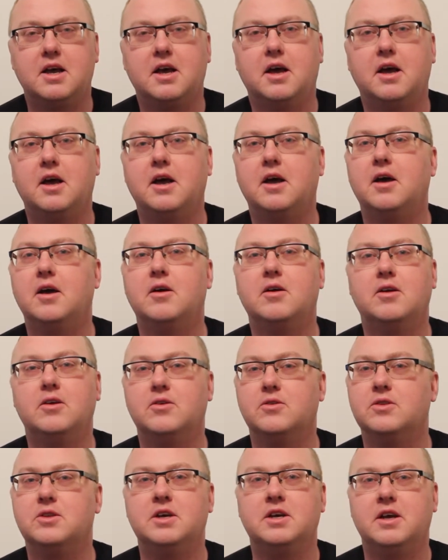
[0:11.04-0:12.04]
I
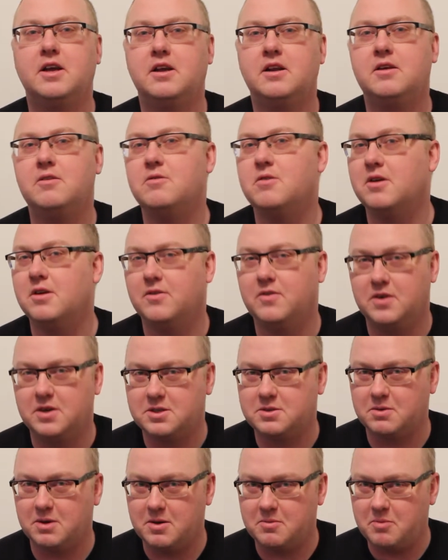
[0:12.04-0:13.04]
don't think any one of
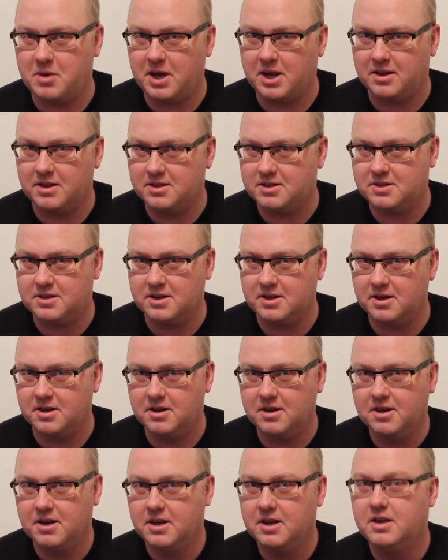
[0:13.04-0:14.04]
us would have pegged this
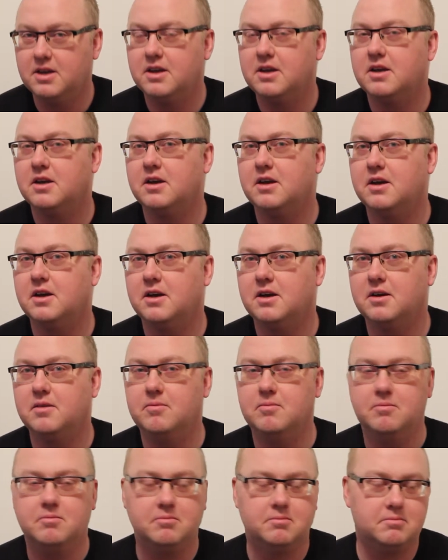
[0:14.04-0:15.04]
year.
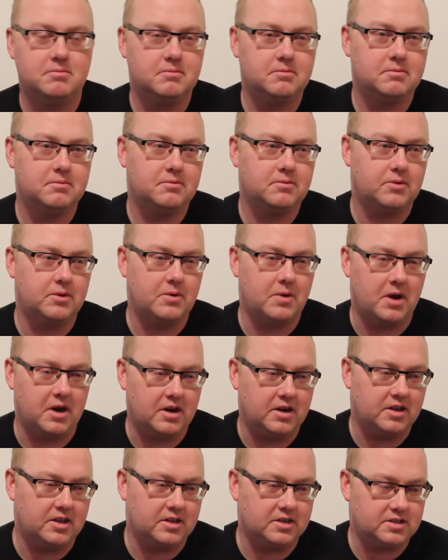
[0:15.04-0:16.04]
We went
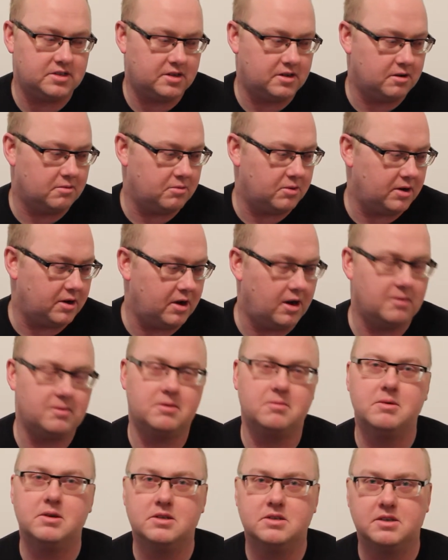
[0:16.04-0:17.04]
into this year pretty
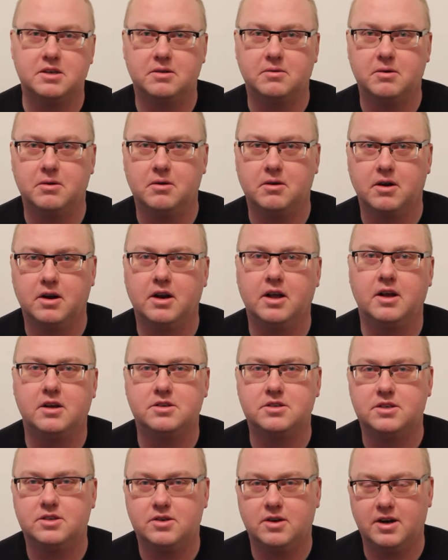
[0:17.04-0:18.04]
optimistic. We were going to
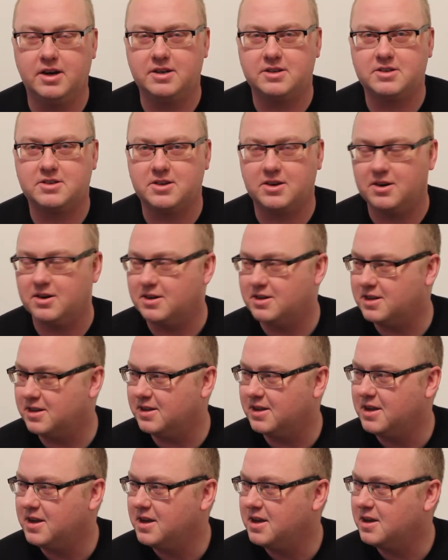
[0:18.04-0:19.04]
actually try to start
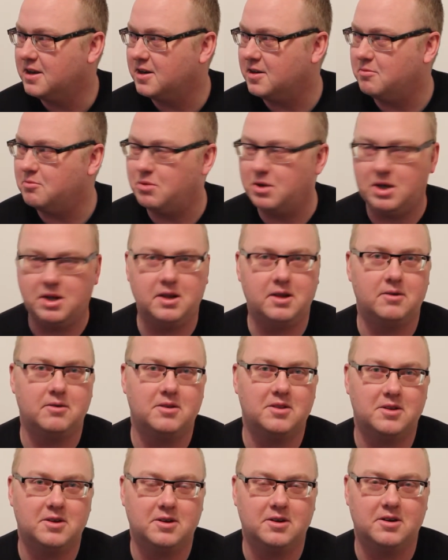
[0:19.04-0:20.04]
competing
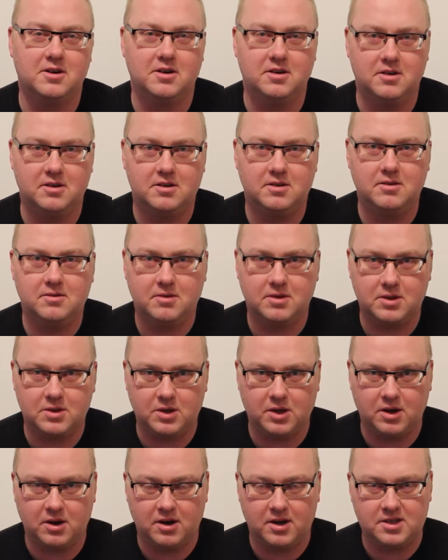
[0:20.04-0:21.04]
with the
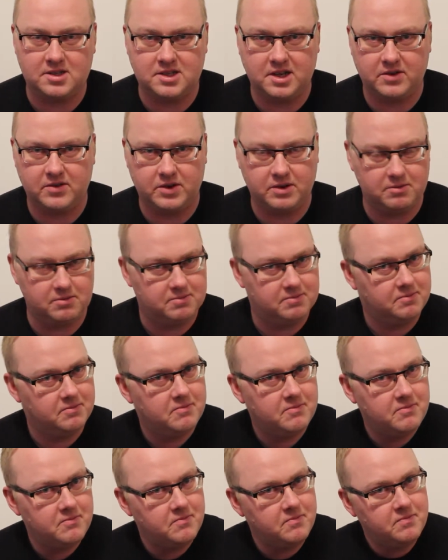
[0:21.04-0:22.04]
RX7.
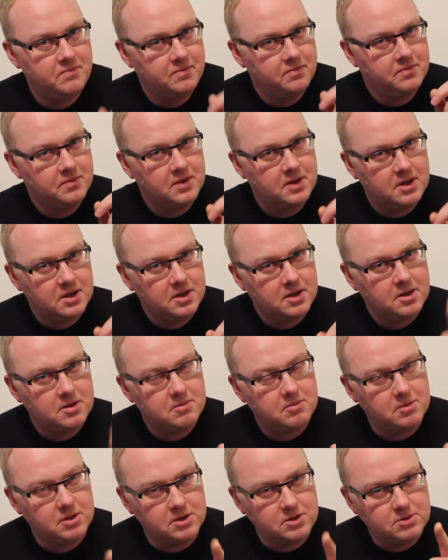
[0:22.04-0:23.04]

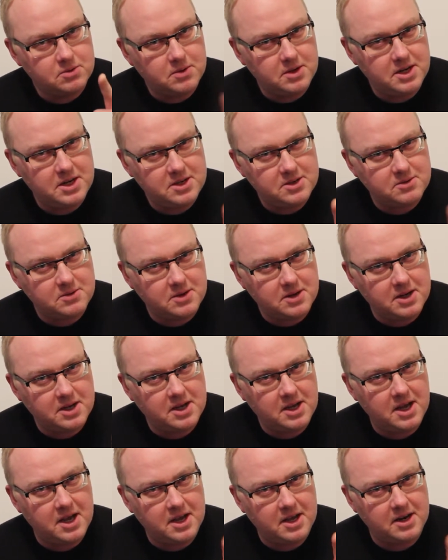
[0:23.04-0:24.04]
But 2020
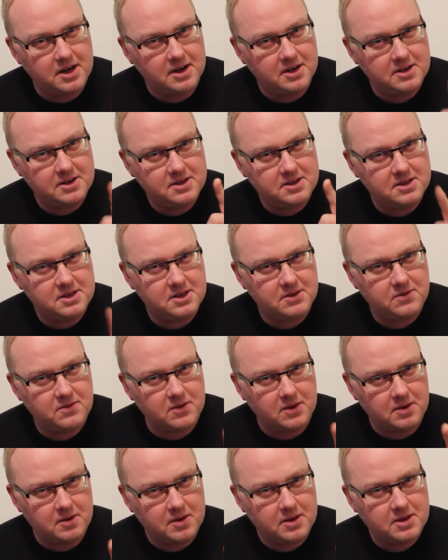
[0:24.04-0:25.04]
had a
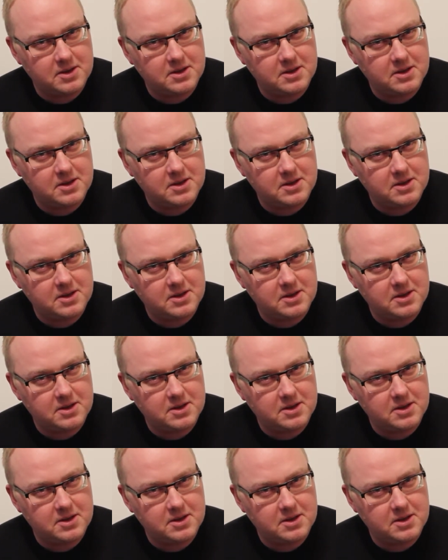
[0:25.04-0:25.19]
different